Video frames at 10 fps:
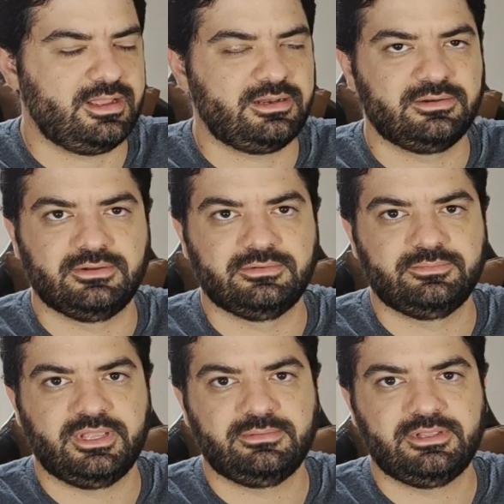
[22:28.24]
I don't know,
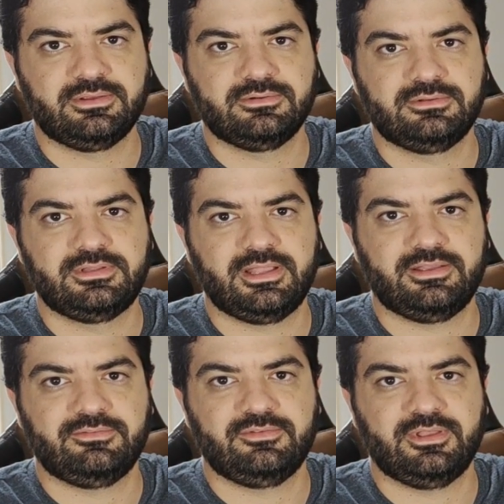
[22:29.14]
maybe they could
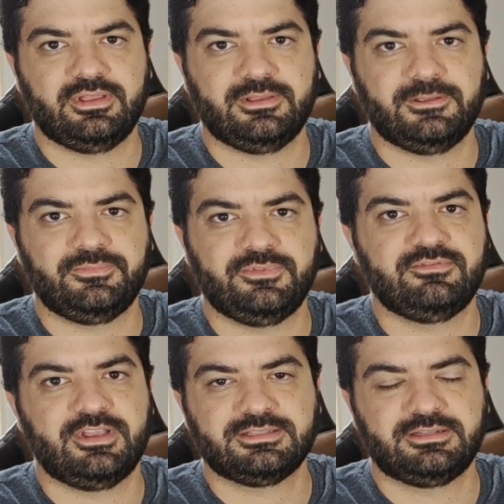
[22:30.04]
have
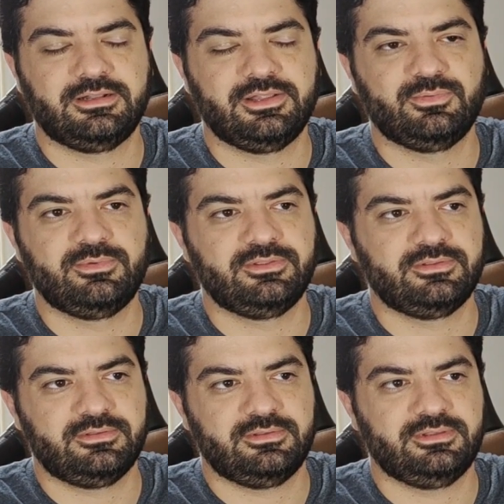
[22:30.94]
invested a little
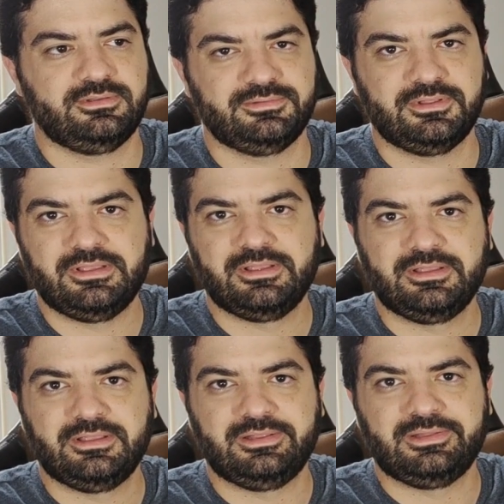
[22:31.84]
bit
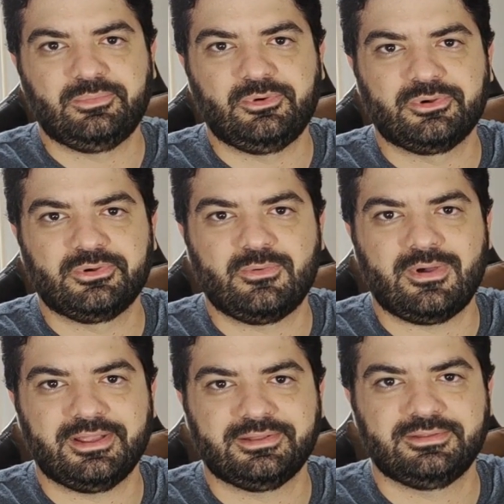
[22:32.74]
in a more
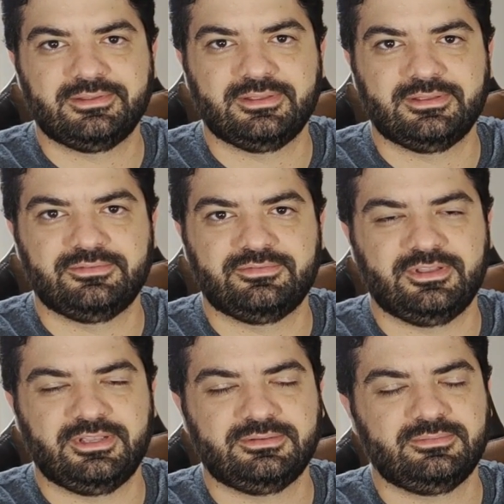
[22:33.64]
quiet
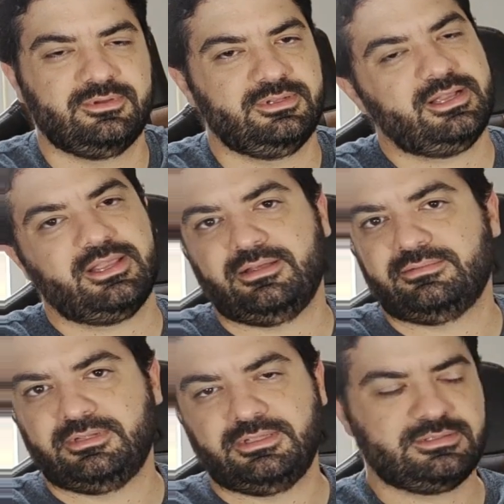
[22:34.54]
fan, but
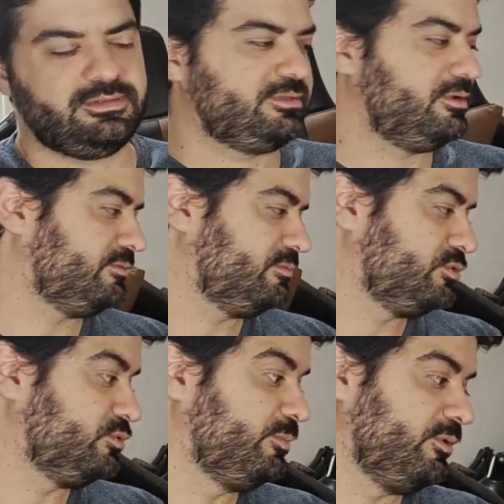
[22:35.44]
again, it's not a
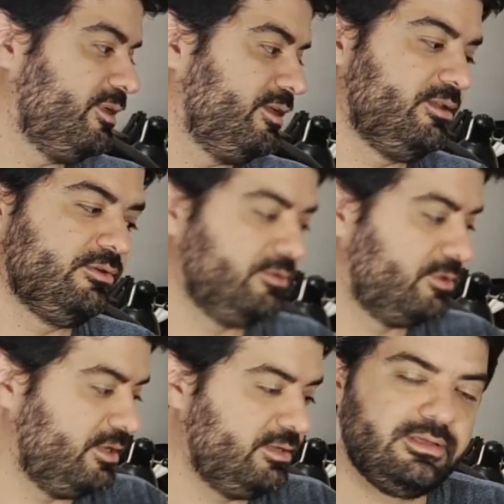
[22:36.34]
super big deal,
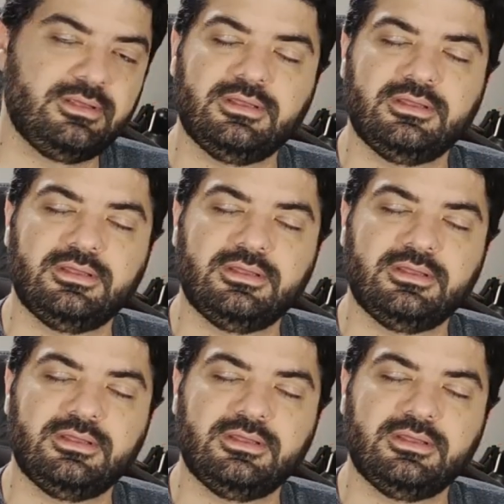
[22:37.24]
okay?